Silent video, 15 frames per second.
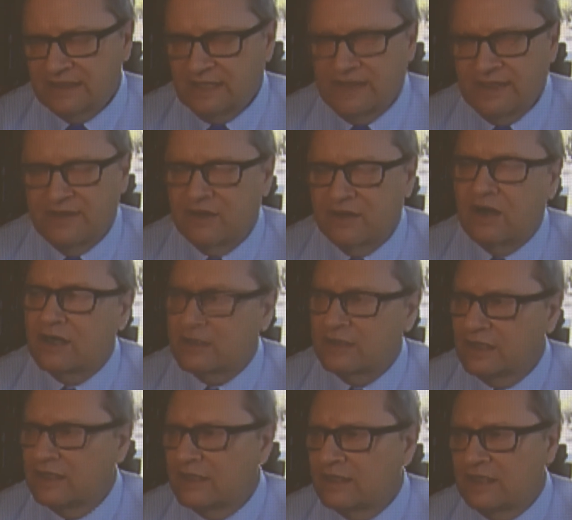and there
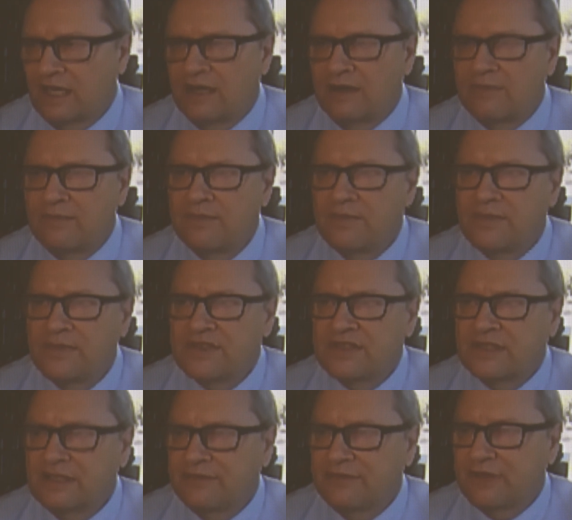are
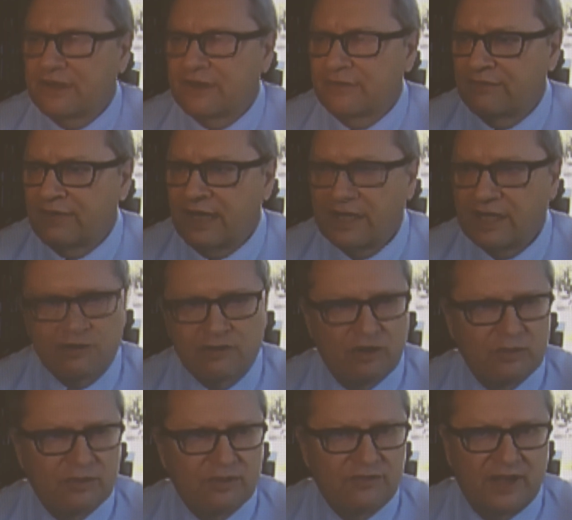significant
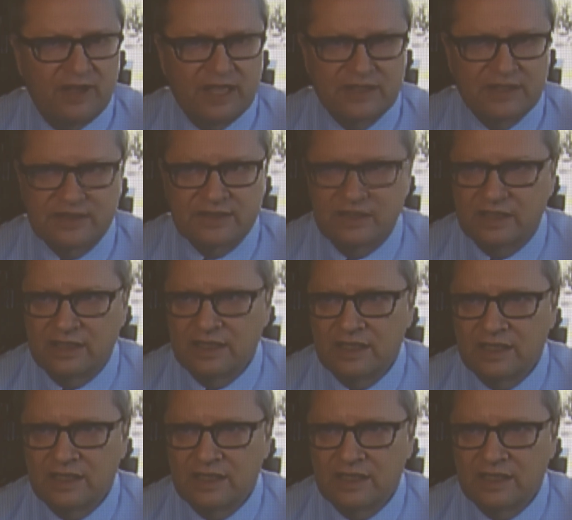phytochrome effects.